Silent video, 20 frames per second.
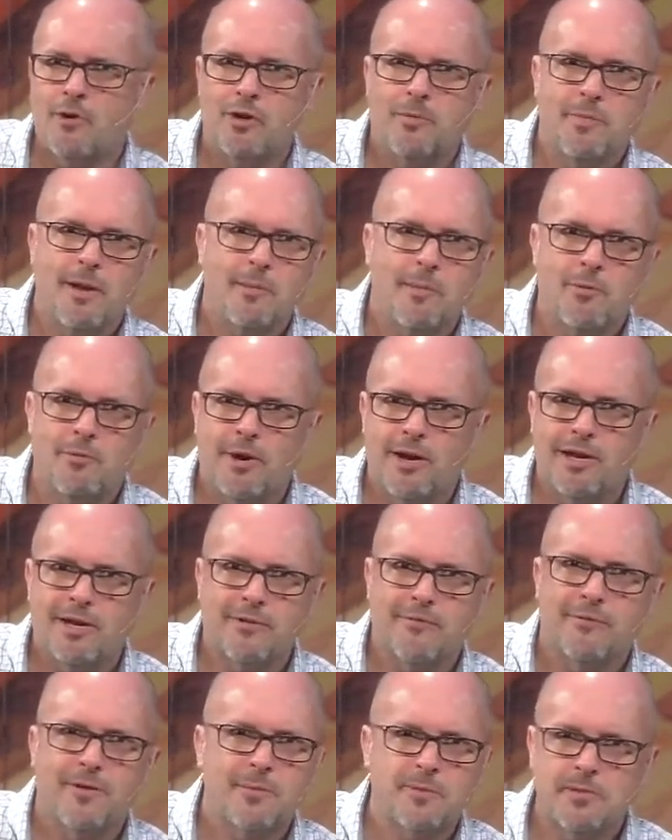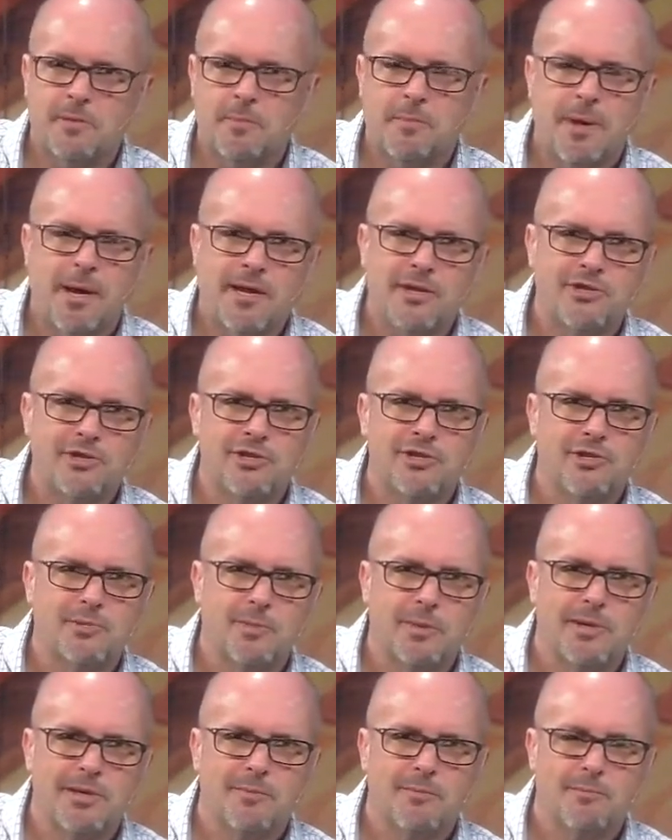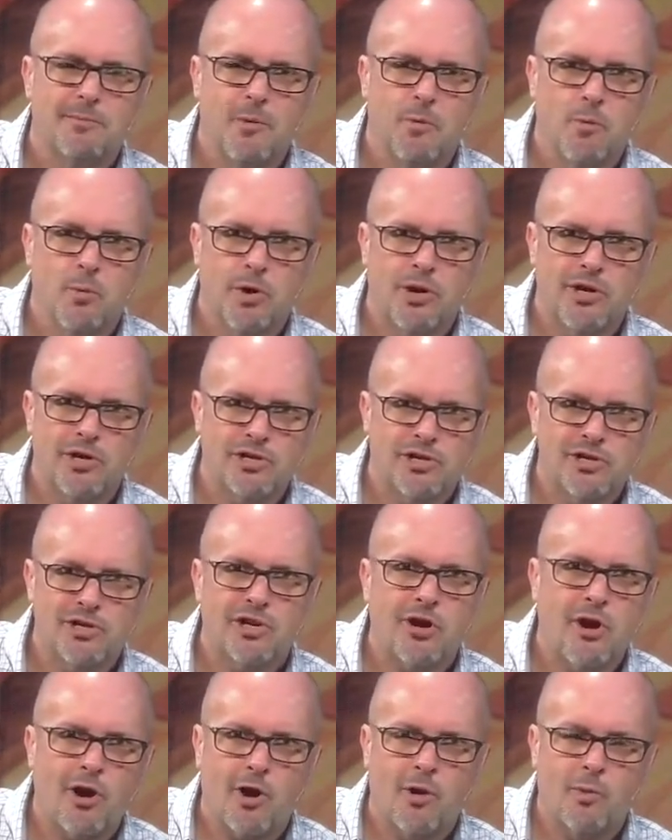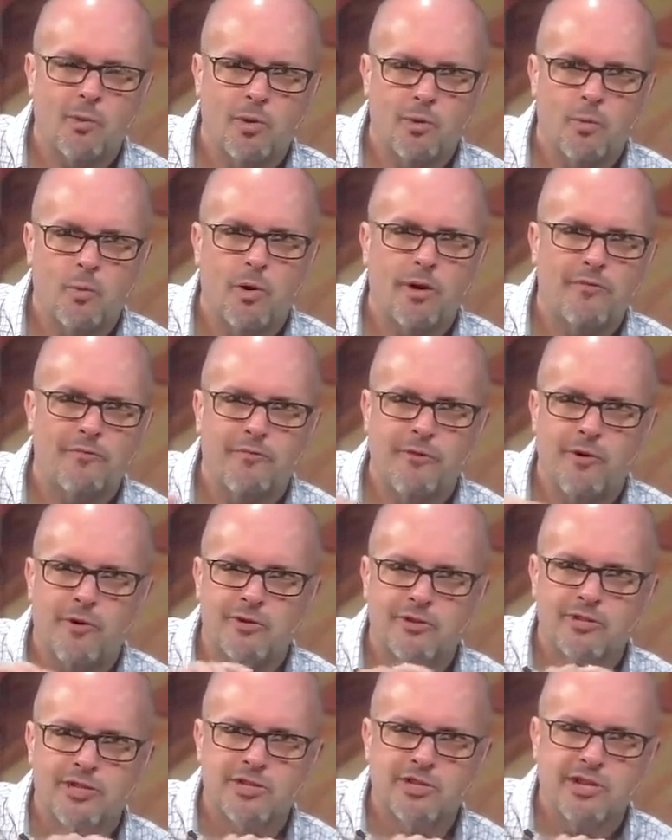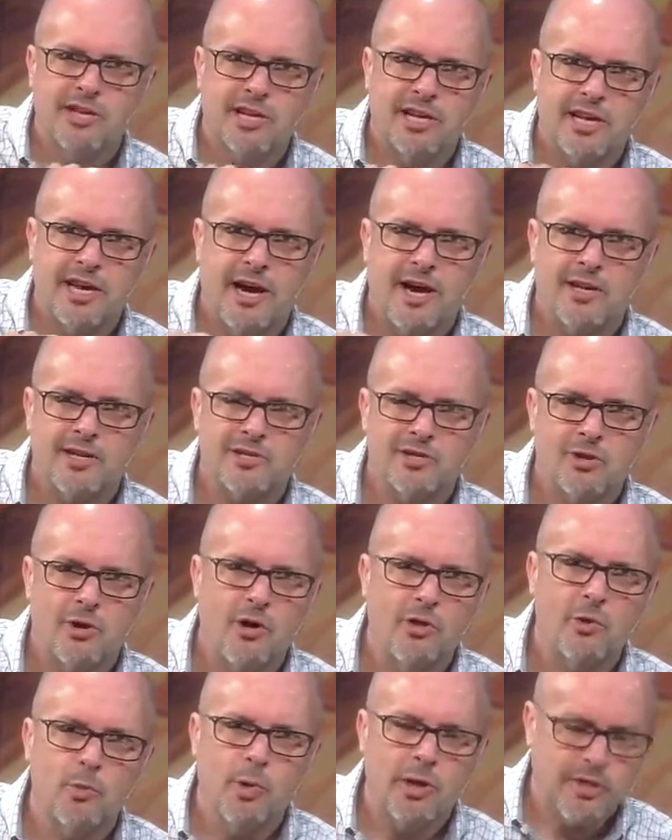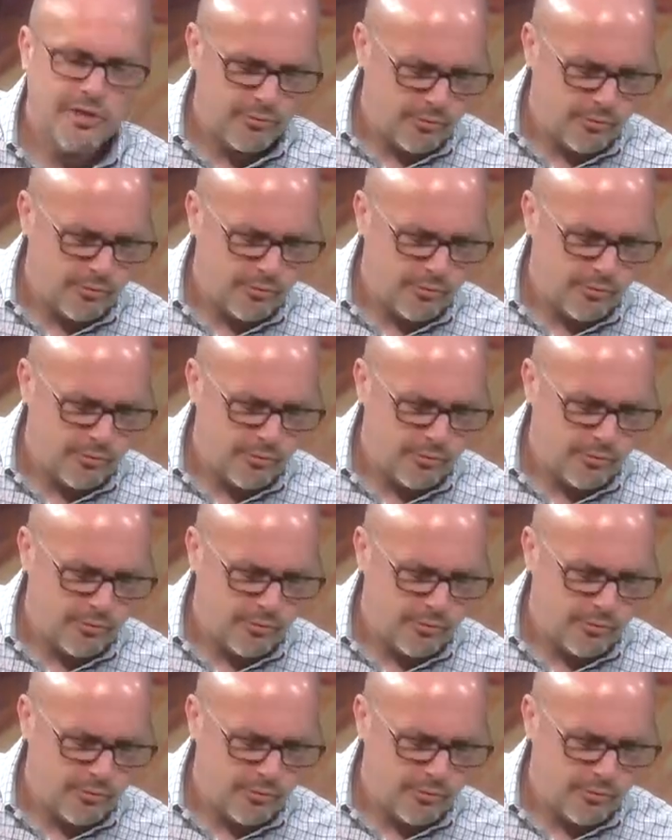You may be ready to flip some pages, but we're going to start with one verse that's going to guide us all the way